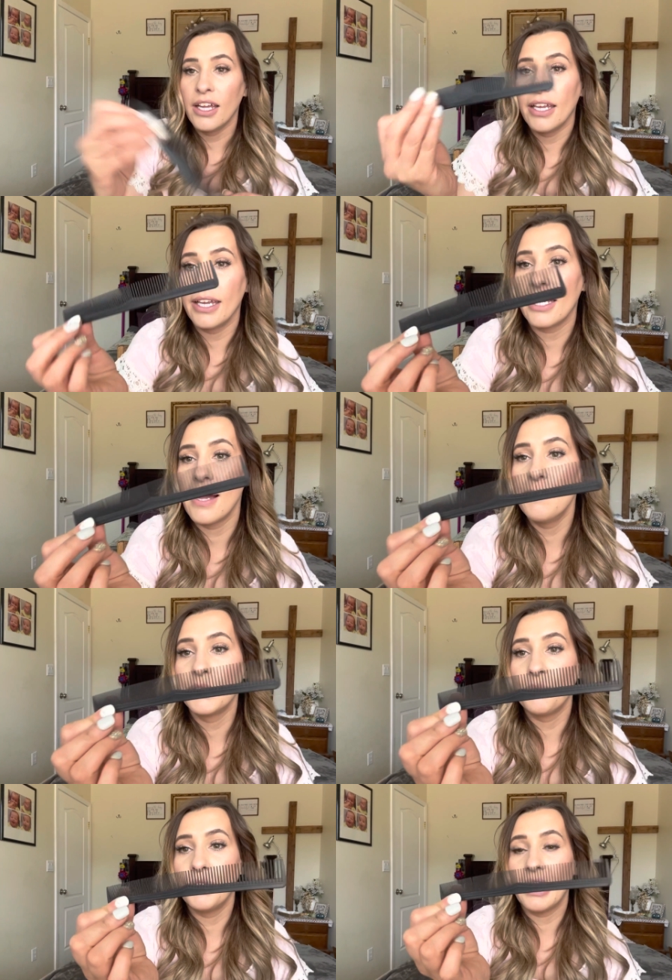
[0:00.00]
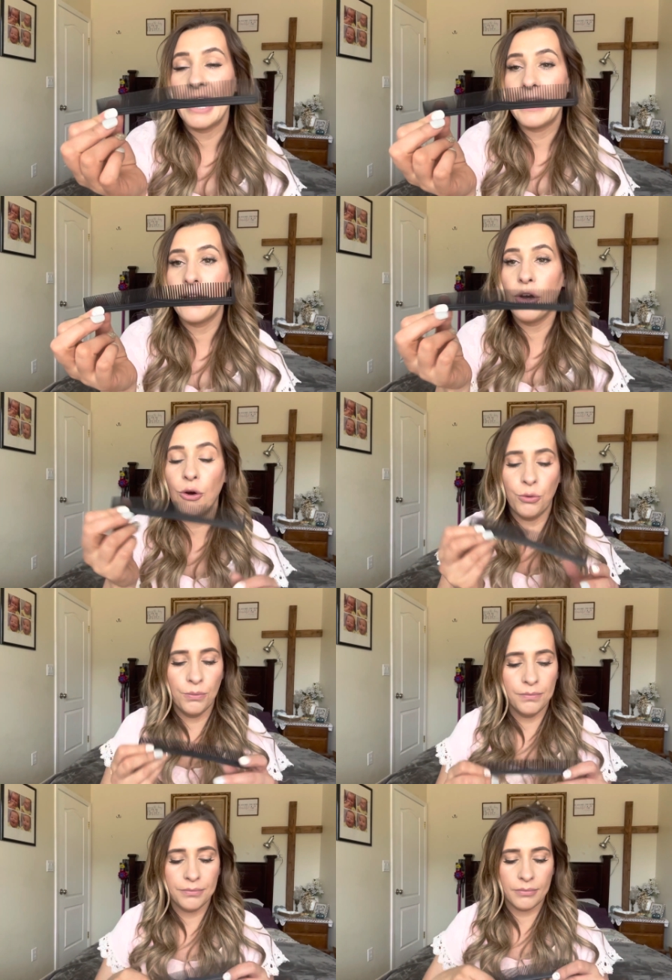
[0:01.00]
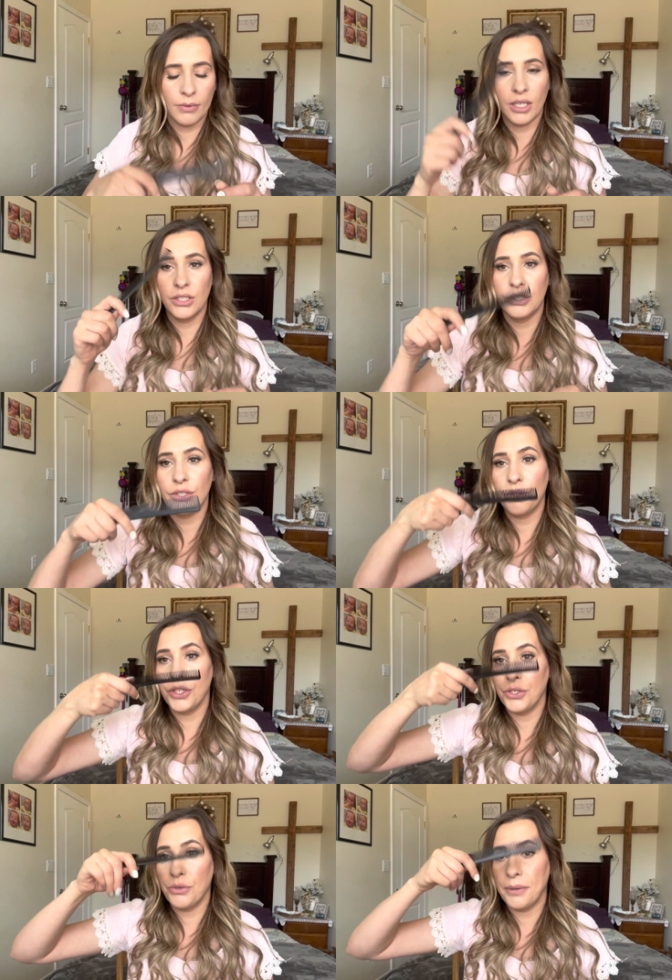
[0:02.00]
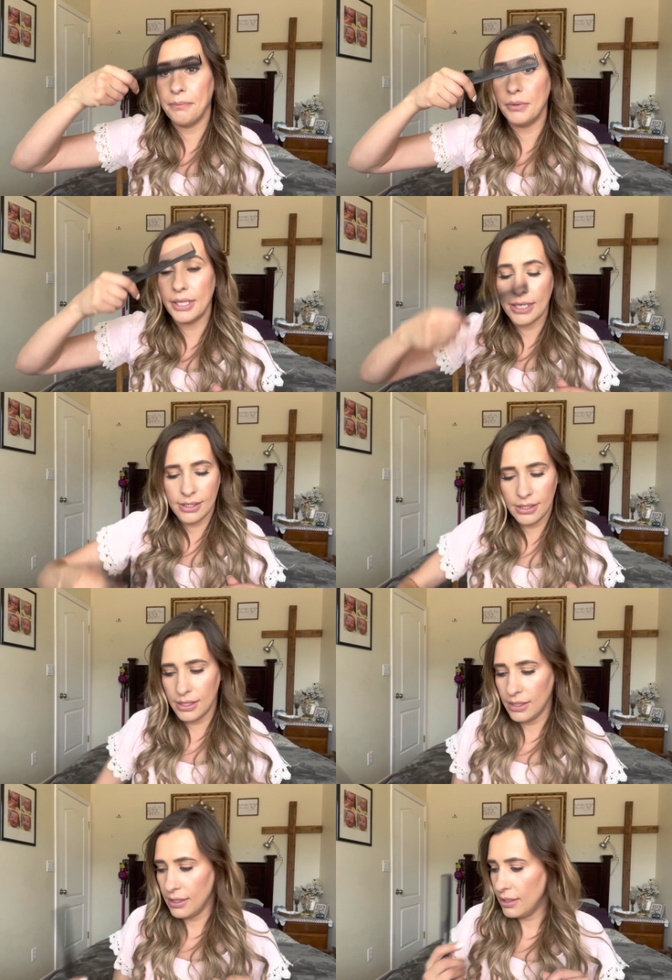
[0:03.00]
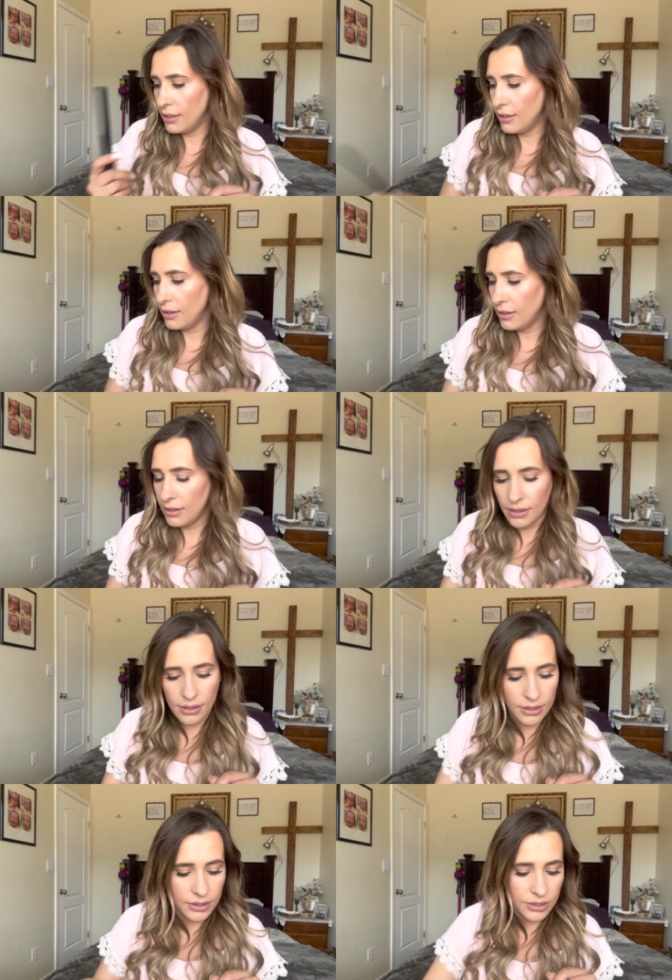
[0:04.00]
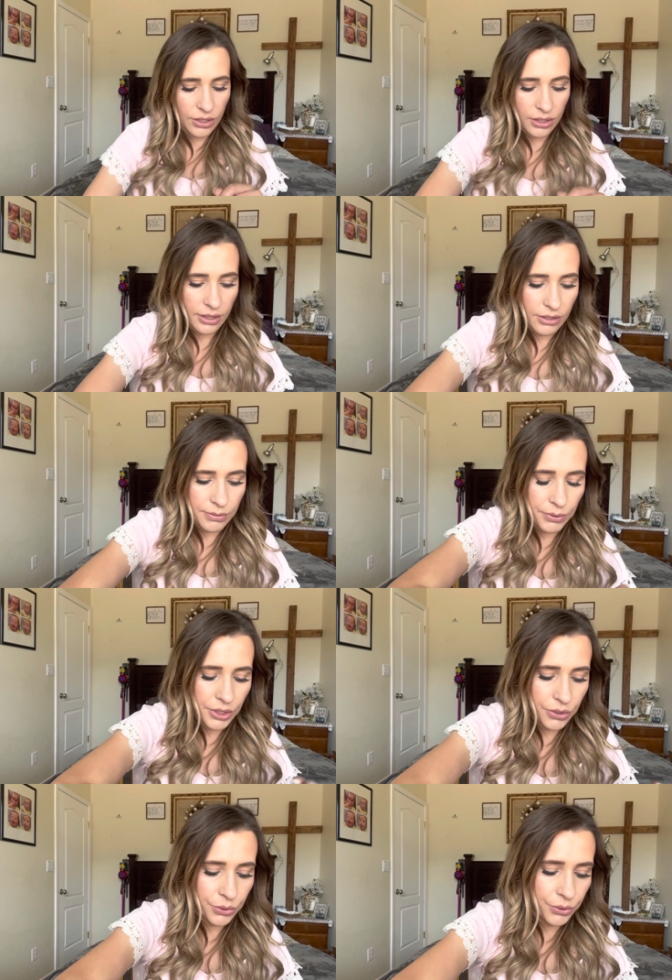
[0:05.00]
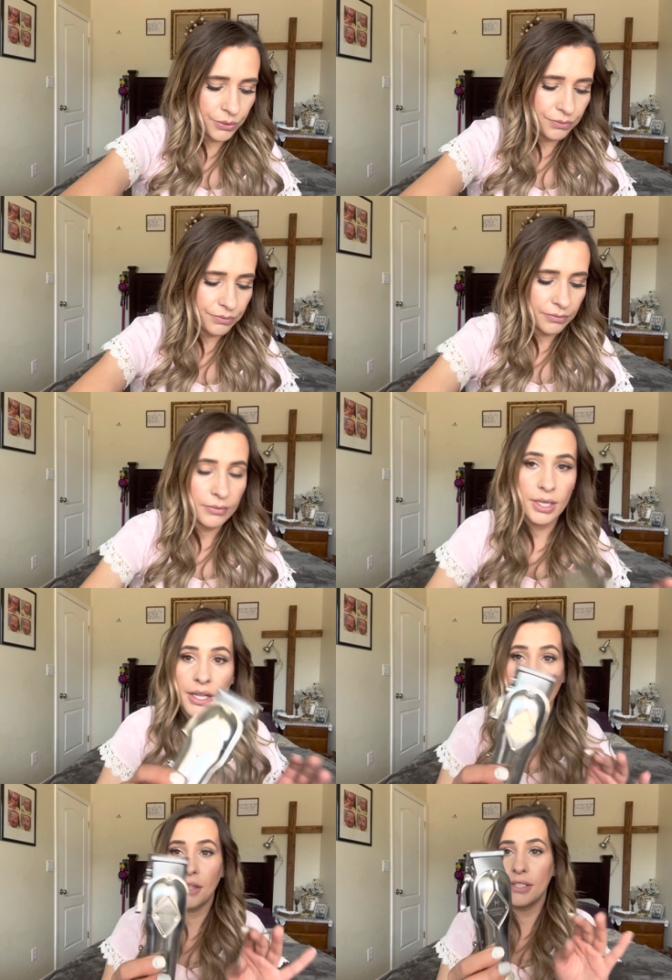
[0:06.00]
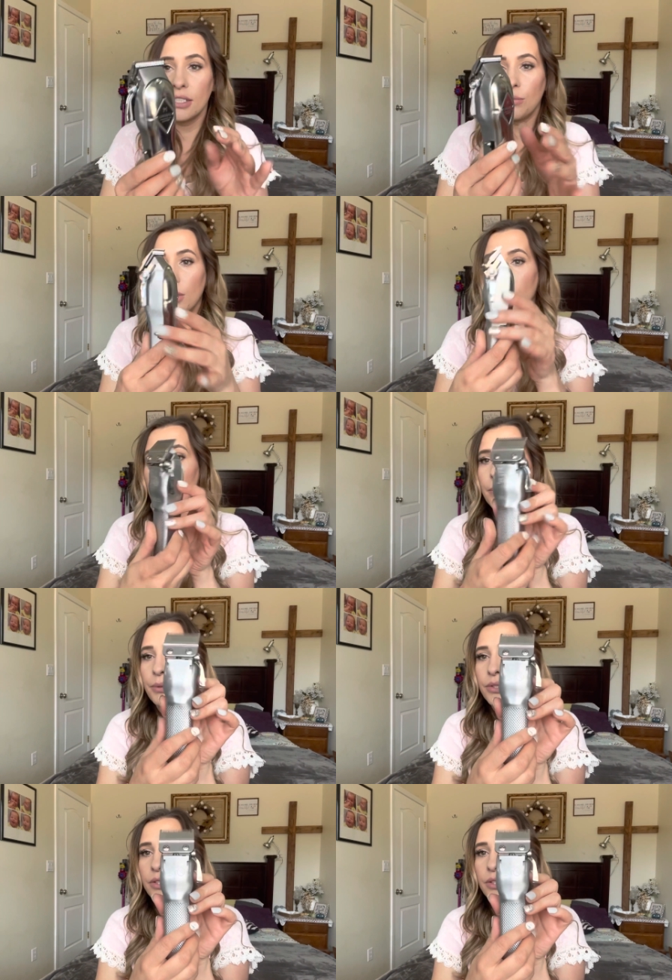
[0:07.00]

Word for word: It comes with a comb so that you can blend so I thought that was pretty cool. This is what the clippers